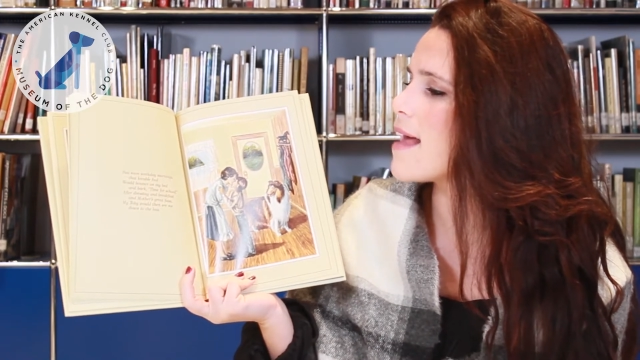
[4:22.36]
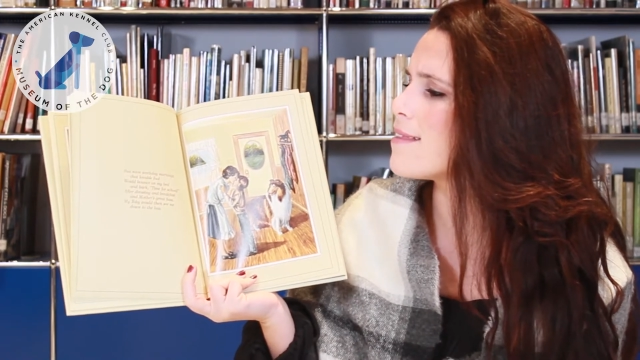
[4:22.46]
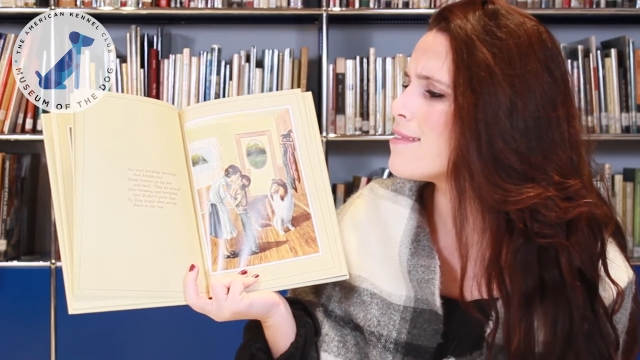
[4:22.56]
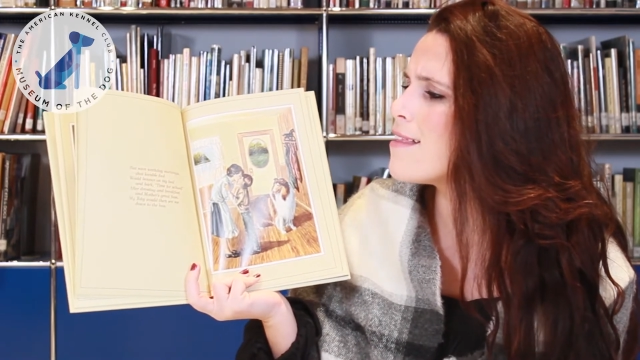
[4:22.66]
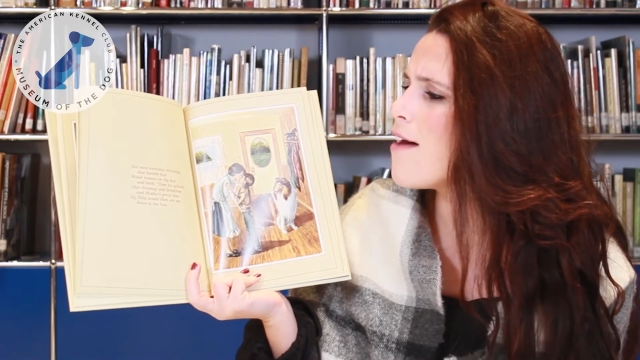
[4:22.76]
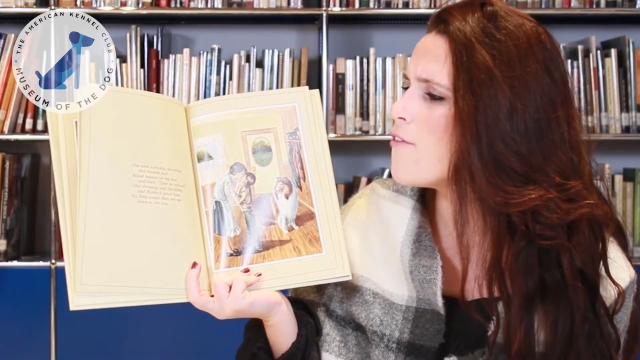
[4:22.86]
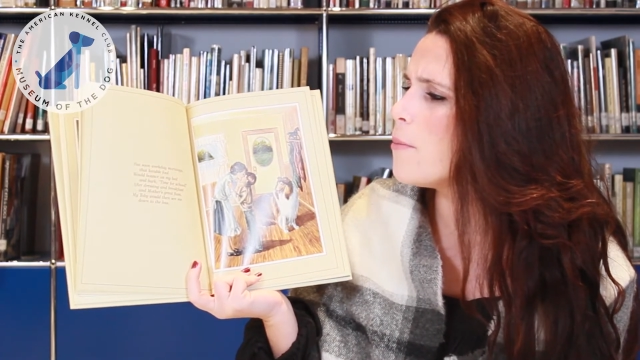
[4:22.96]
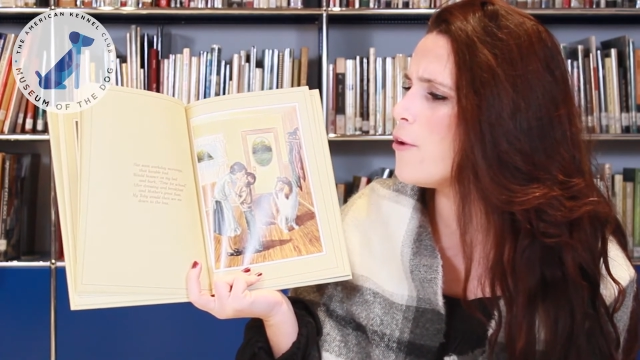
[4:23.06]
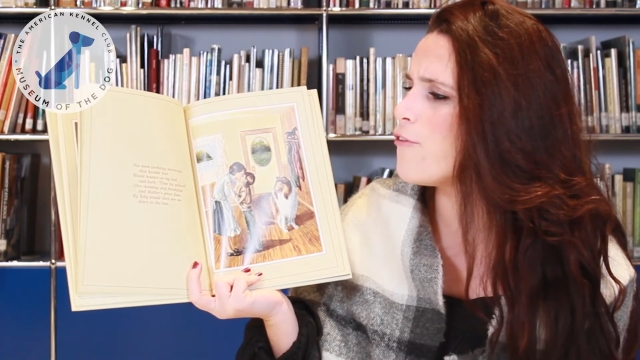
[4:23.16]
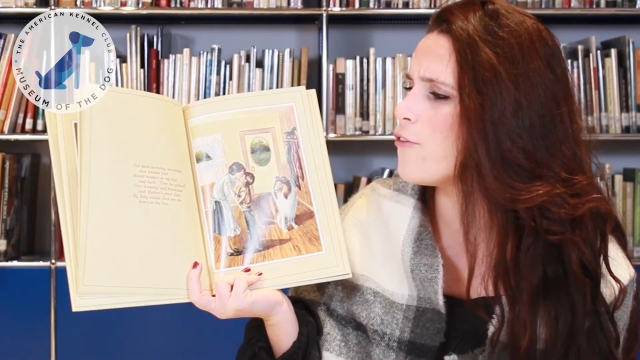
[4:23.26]
that
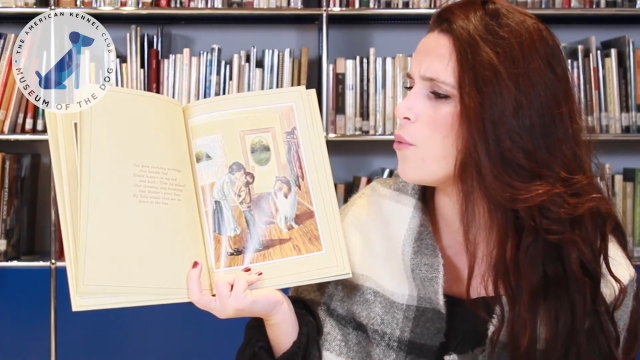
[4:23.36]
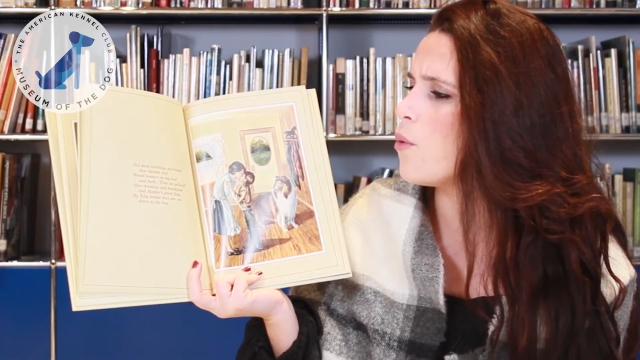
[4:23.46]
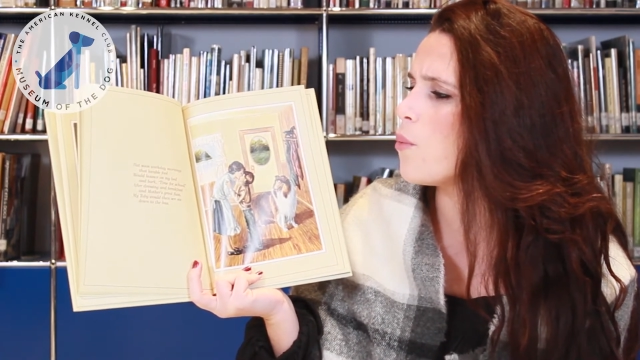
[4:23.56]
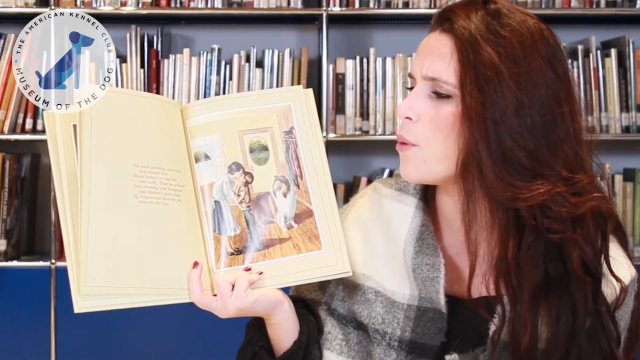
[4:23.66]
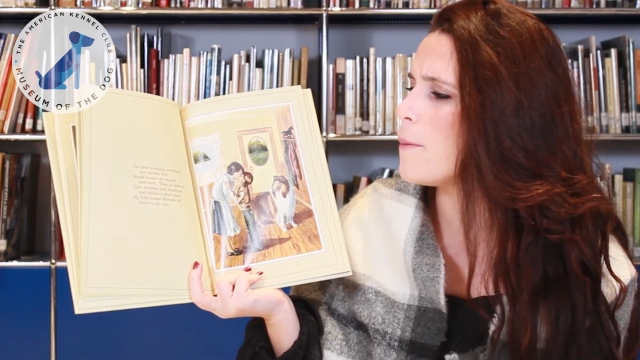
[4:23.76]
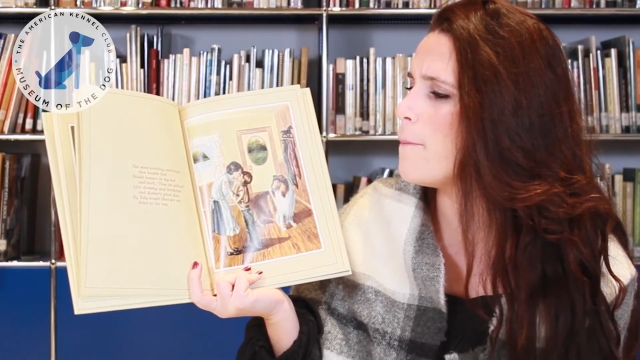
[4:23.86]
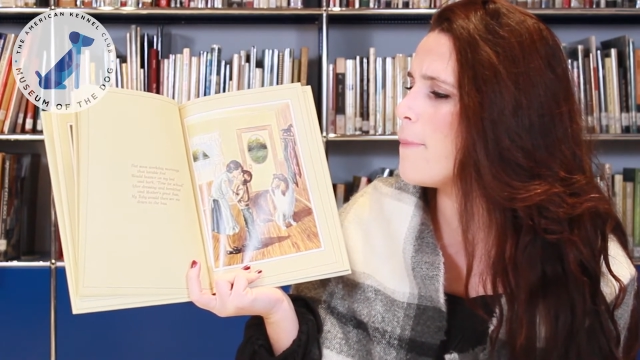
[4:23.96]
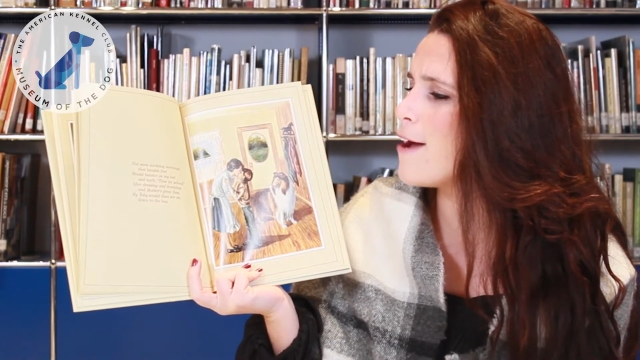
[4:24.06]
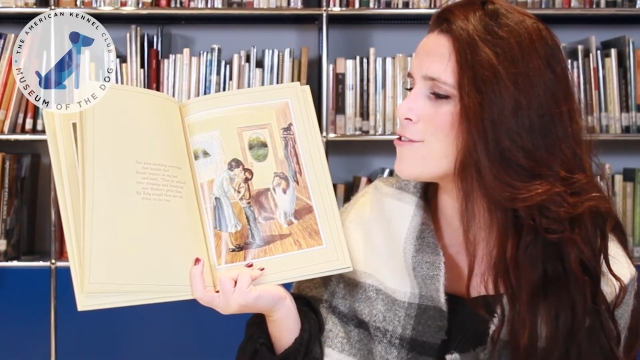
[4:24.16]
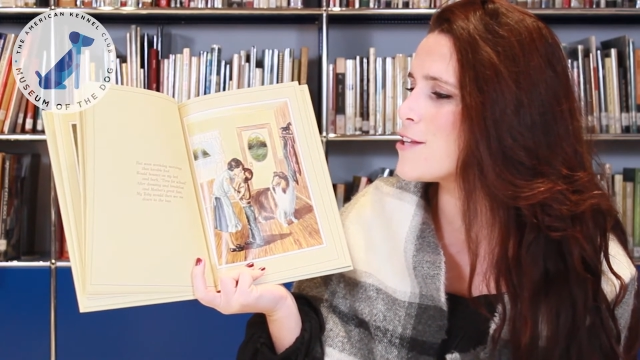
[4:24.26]
lovable fool would
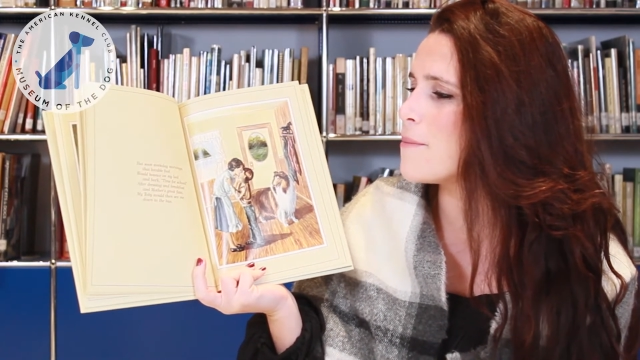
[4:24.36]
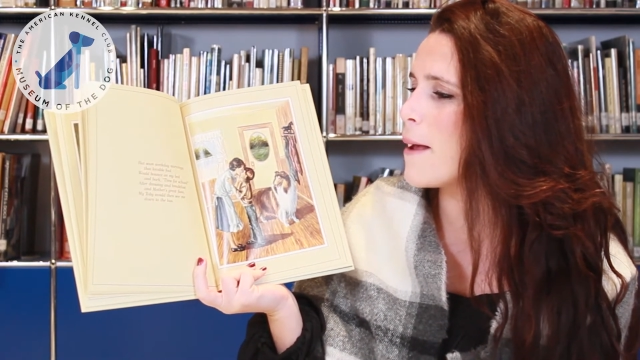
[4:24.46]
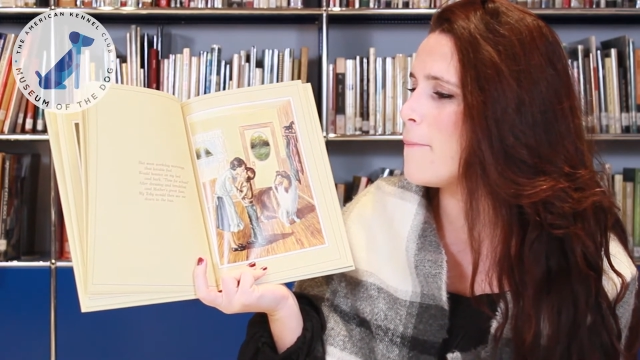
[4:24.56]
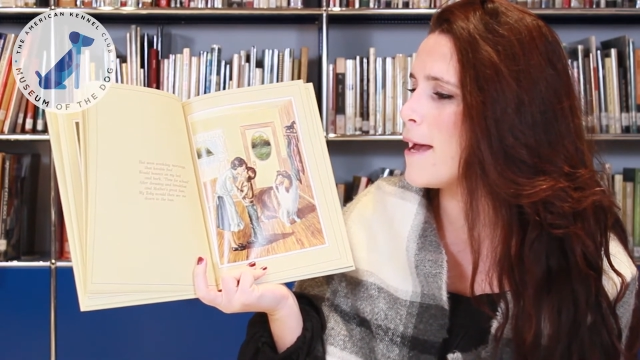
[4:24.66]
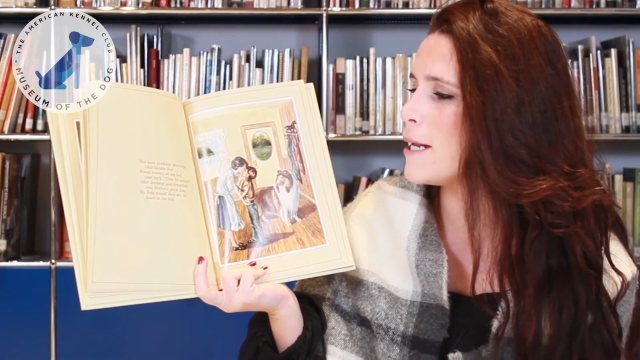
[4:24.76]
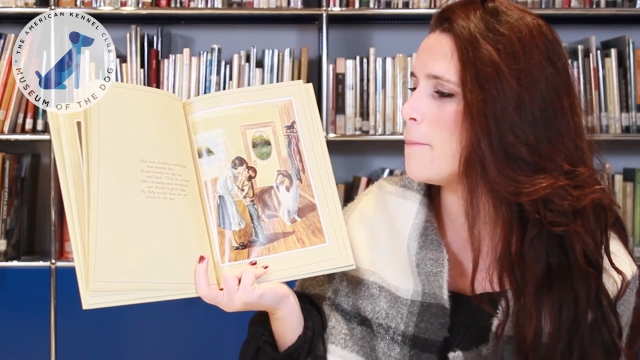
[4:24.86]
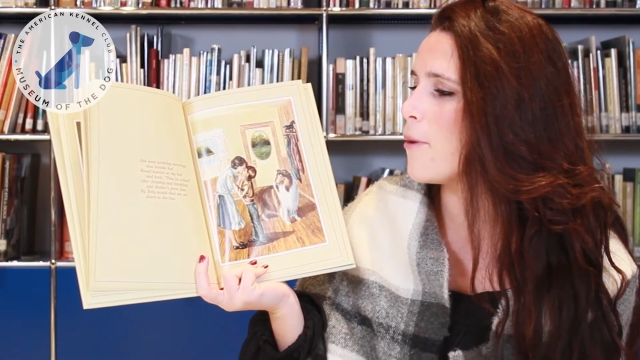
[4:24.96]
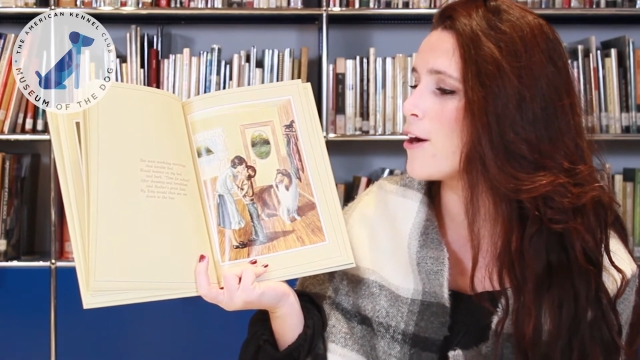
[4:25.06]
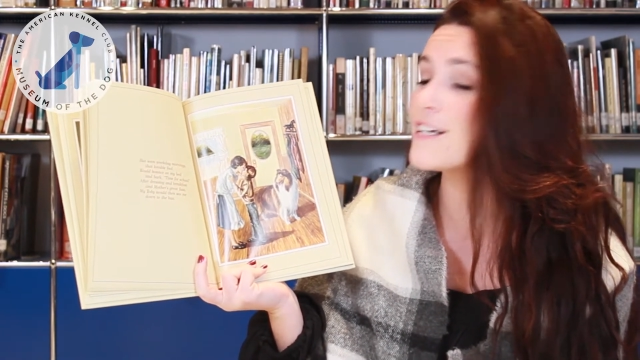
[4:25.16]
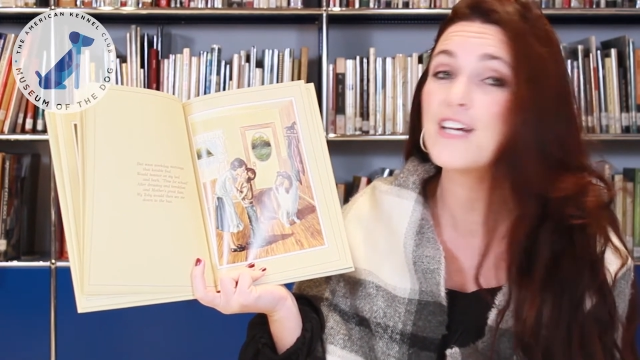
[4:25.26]
bounce on my bed and
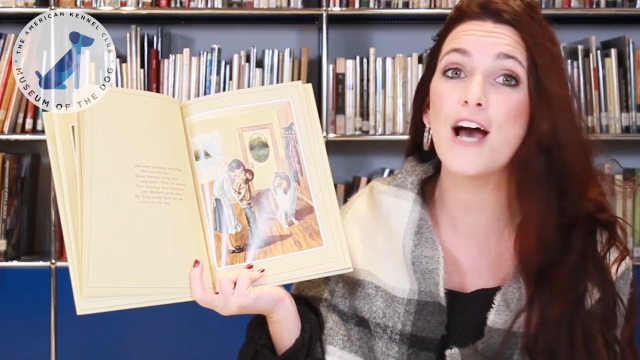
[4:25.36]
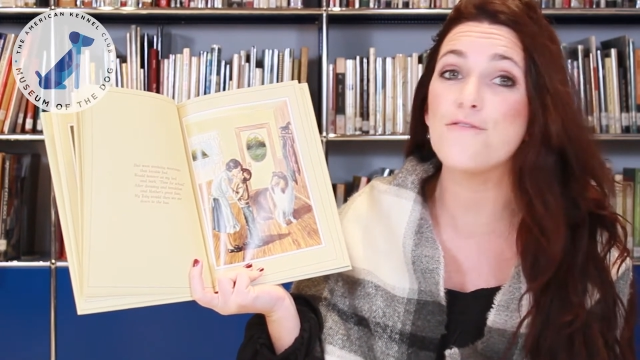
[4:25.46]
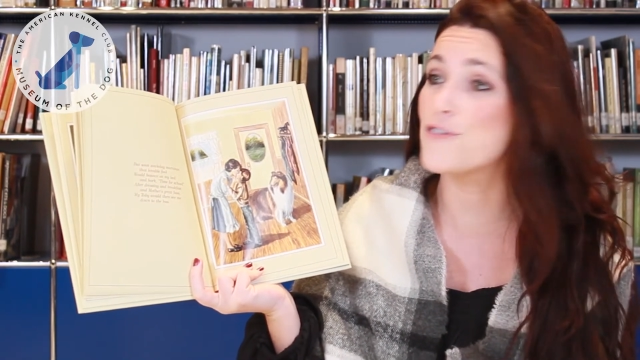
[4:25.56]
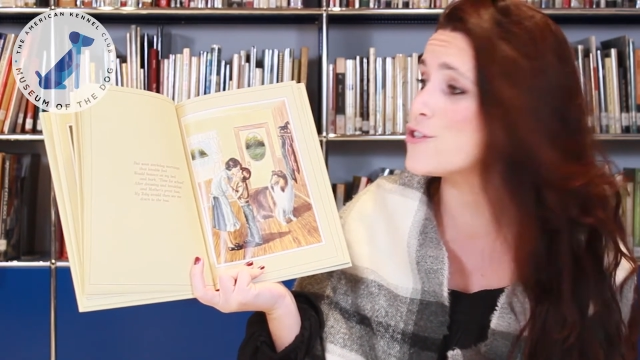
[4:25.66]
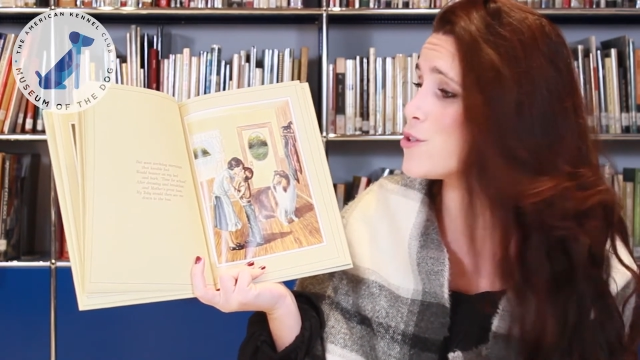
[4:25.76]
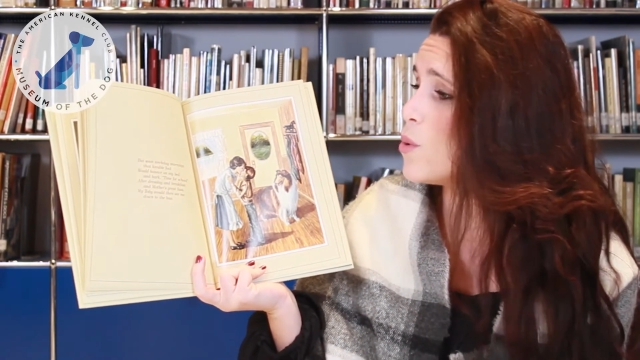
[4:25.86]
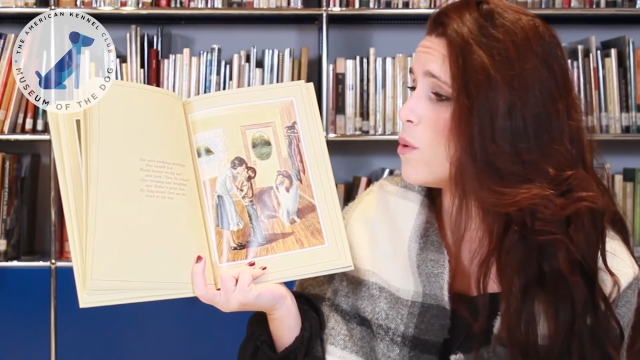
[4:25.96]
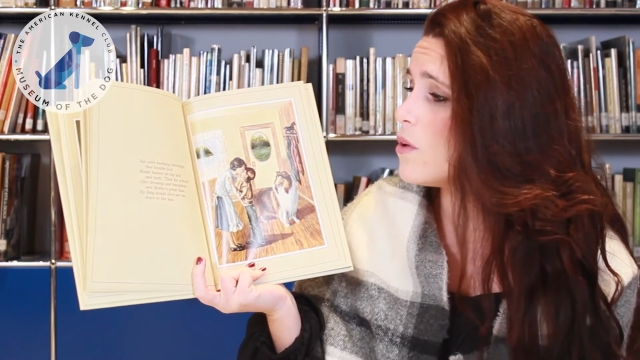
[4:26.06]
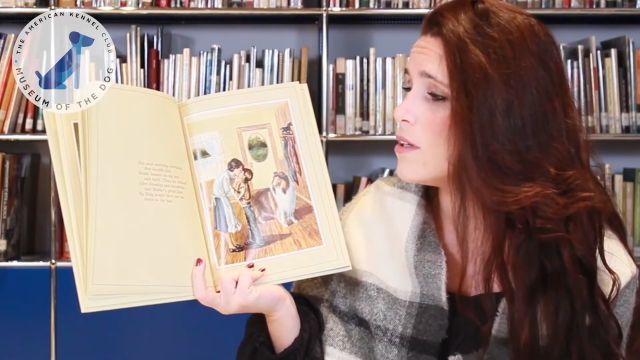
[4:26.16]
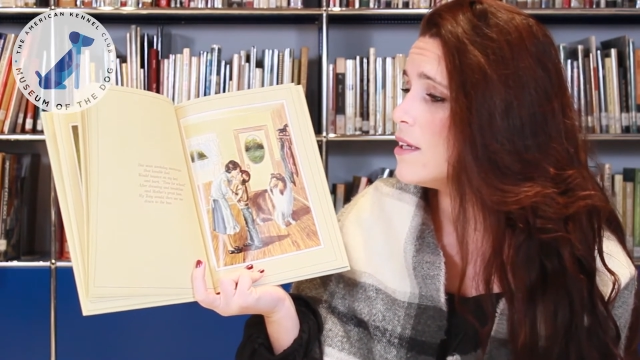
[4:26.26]
bark, "Time for
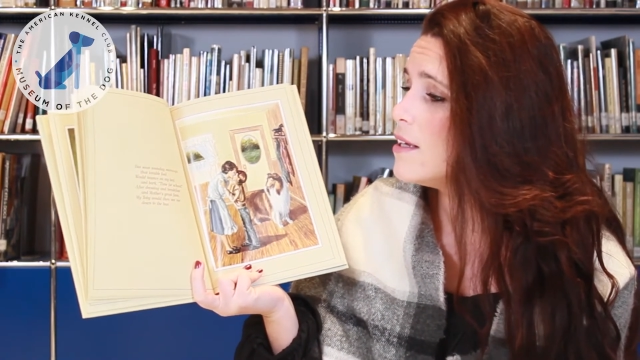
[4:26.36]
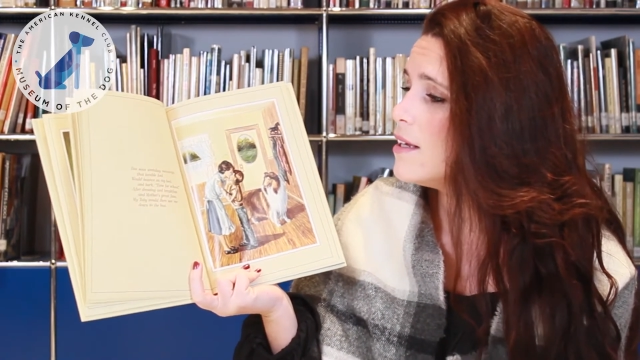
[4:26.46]
school!"